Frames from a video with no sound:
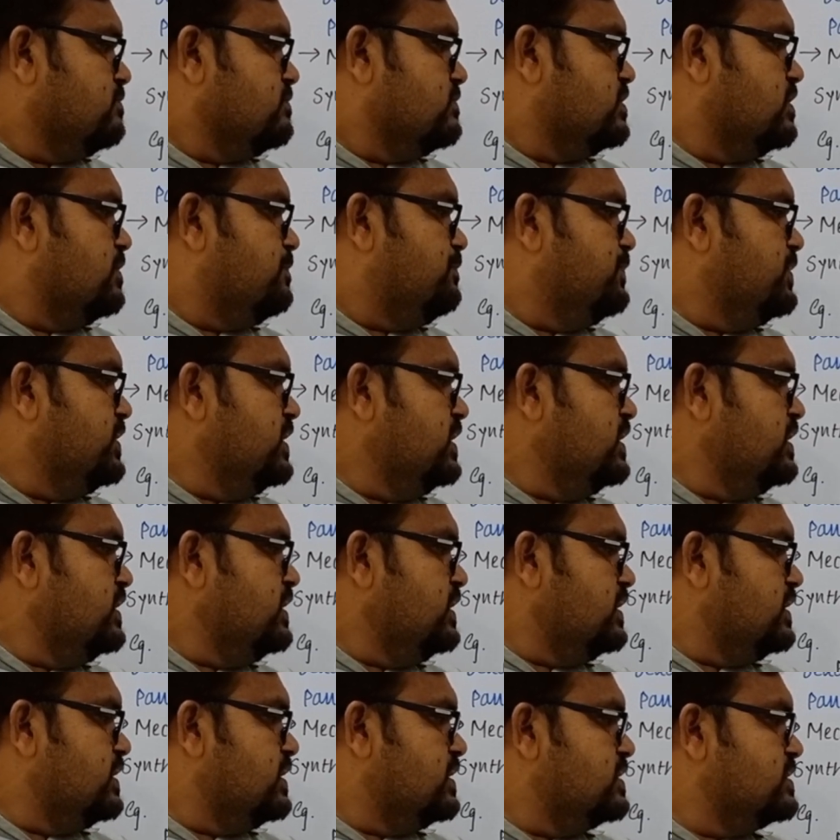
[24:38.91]
the
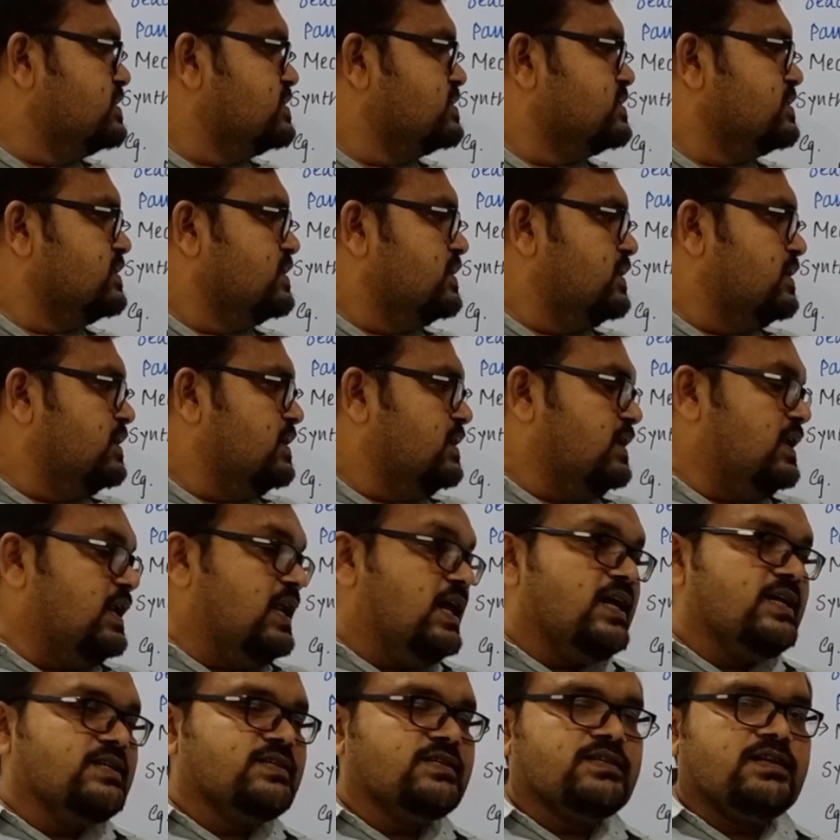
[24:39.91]
B is
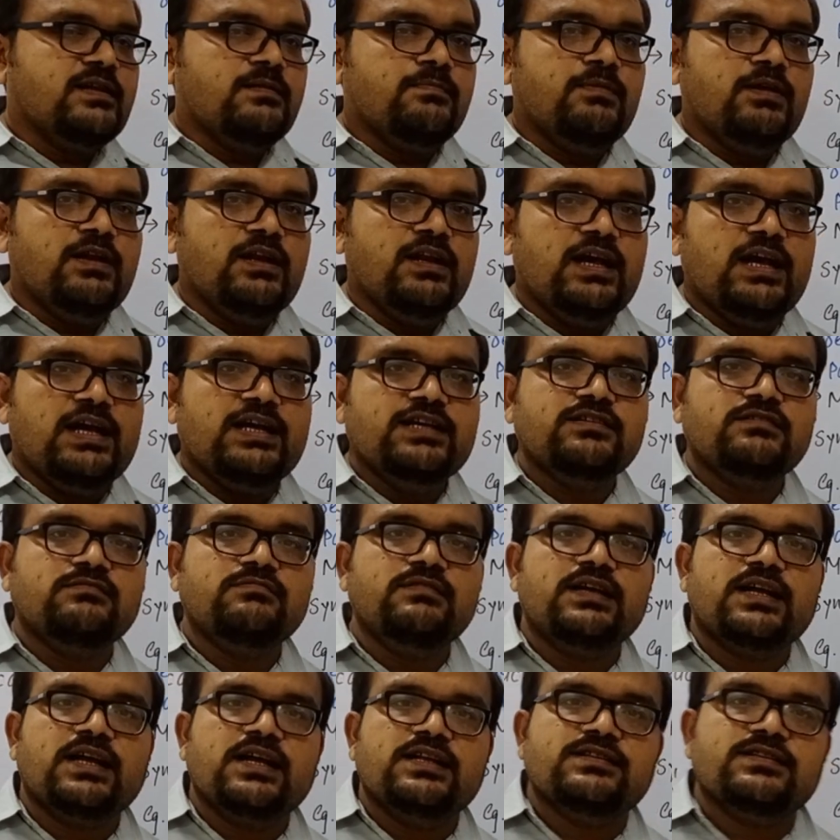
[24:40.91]
less stable, as
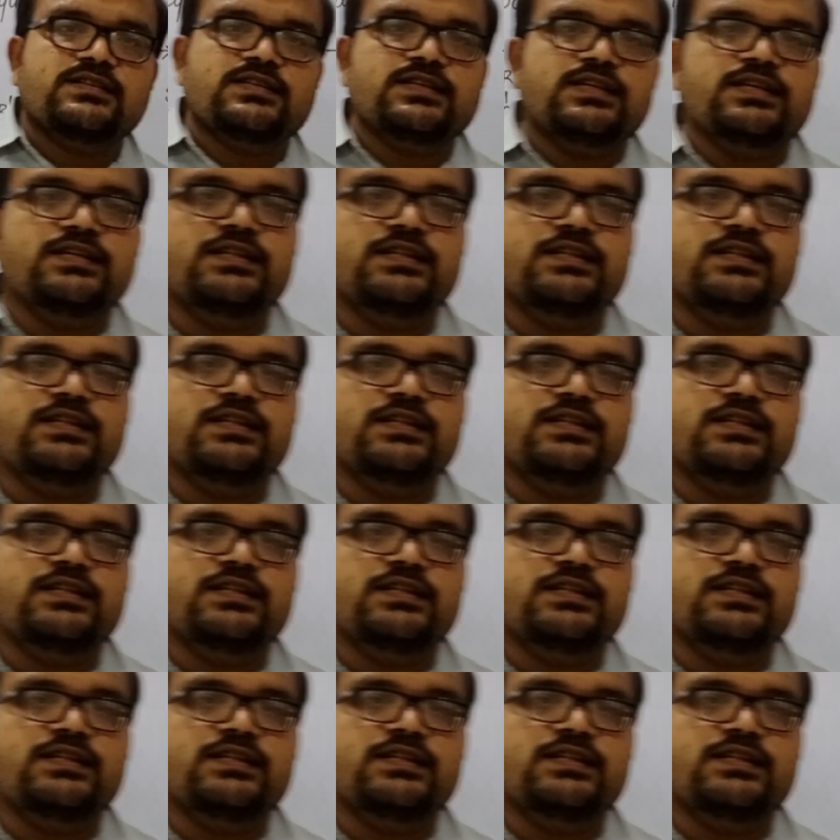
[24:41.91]
we can see